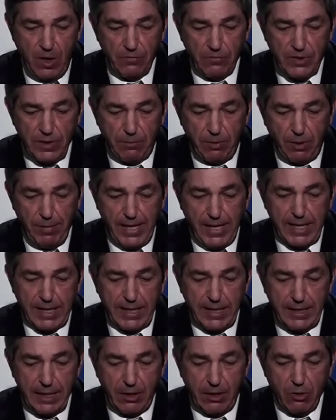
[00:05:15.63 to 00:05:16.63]
of
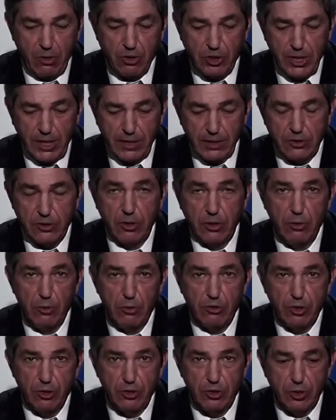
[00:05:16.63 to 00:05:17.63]
diplomatically negotiated
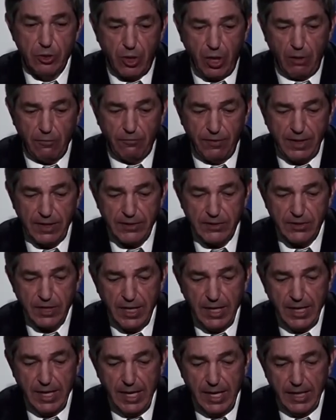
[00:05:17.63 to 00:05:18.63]
solutions to conflicts
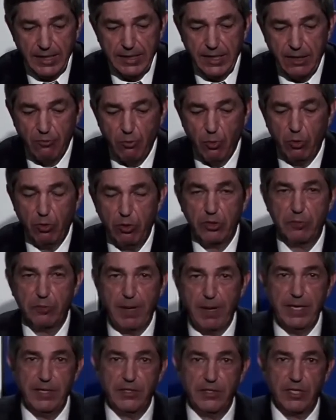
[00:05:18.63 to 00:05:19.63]
and a
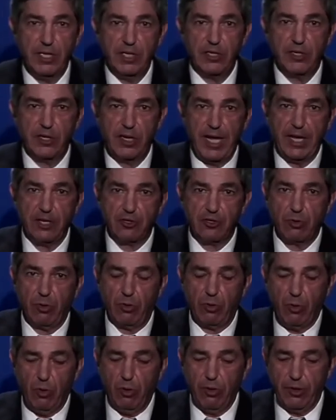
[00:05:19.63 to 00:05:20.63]
rules-based
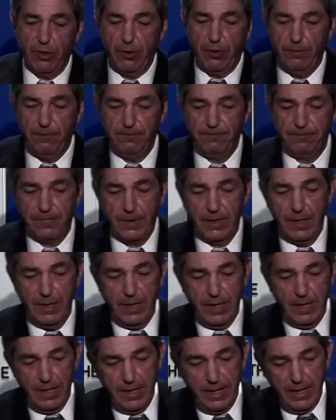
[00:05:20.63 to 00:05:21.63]
international order.
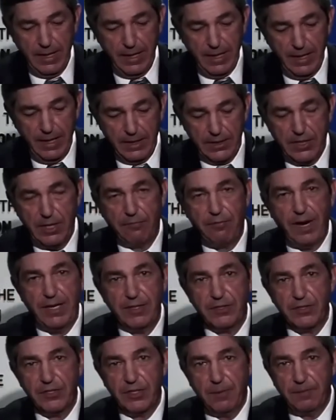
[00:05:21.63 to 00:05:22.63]
Dear
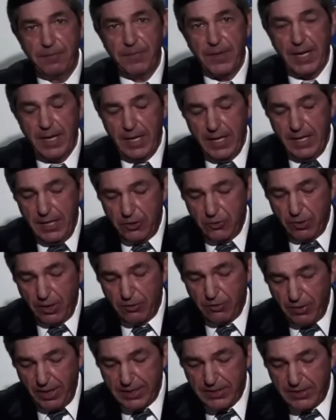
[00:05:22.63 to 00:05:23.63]
friends, to
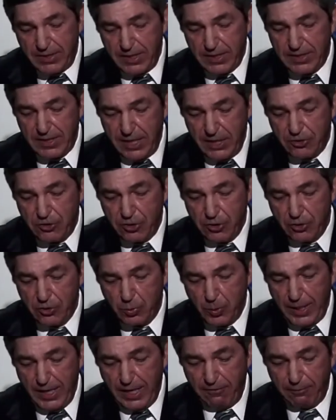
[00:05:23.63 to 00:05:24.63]
address these
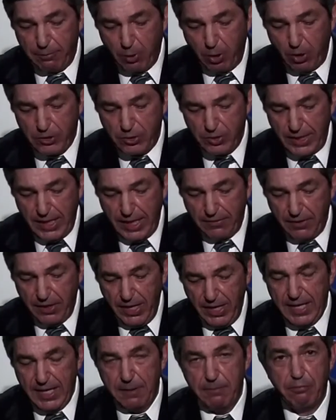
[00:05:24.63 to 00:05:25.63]
issues, we have brought
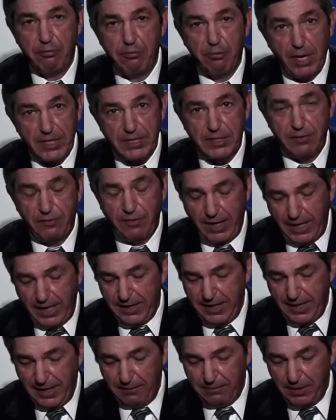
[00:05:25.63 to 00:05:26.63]
together an impressive
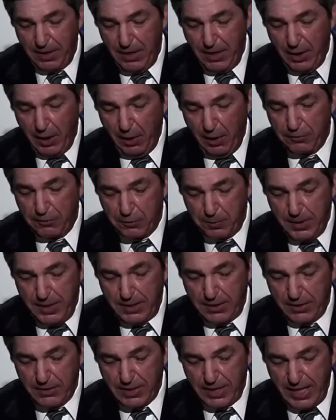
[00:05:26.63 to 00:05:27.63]
lineup of
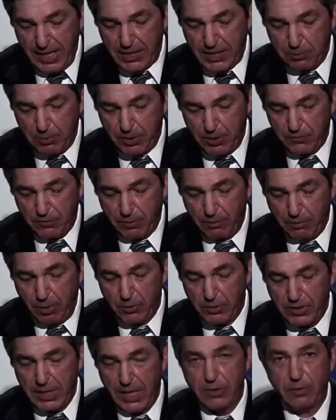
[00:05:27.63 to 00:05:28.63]
speakers and experts from
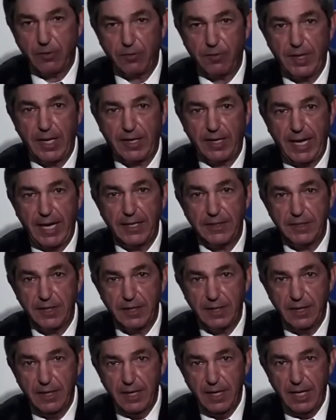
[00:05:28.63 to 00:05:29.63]
both sides of the
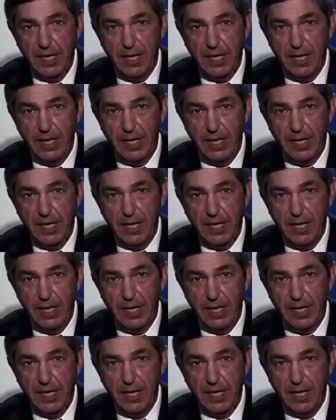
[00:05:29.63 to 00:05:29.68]
Atlantic.